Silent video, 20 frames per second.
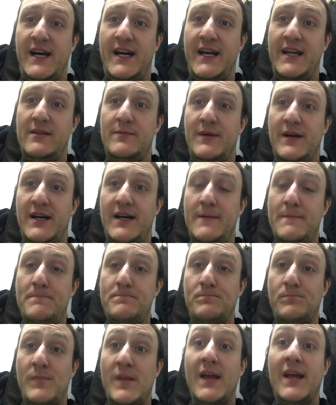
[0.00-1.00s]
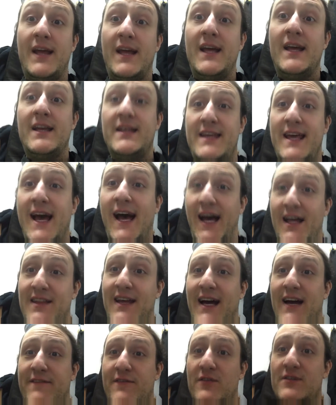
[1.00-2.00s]
But yeah, the
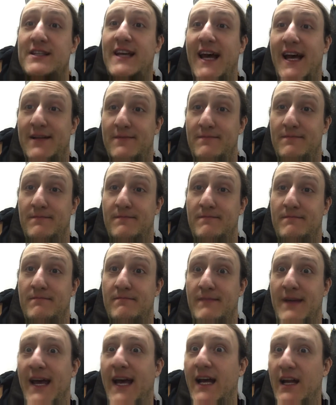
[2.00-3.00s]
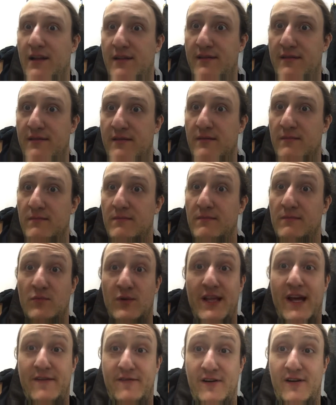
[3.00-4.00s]
iPhone 10 X,
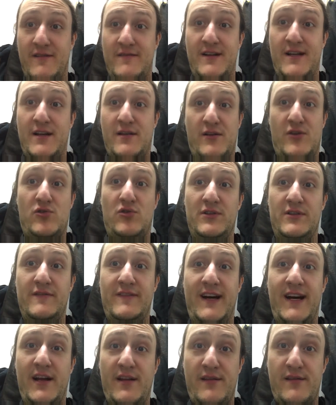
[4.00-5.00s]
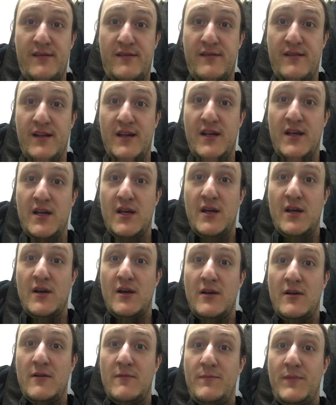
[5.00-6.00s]
whatever, is a cool device,
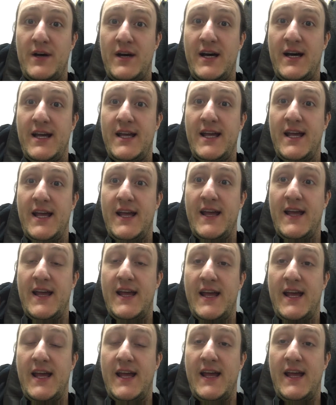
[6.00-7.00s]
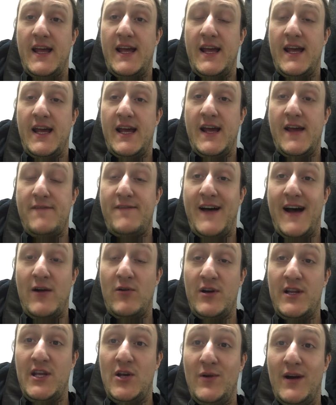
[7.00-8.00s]
but if I were you,
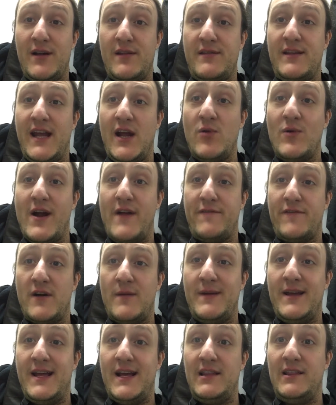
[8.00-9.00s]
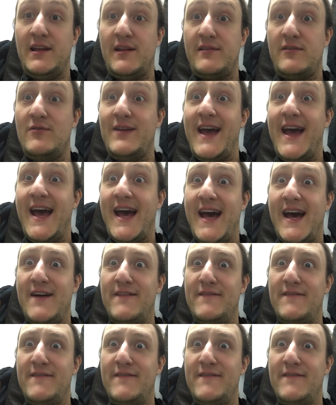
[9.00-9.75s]
I'd stay away from it unless you have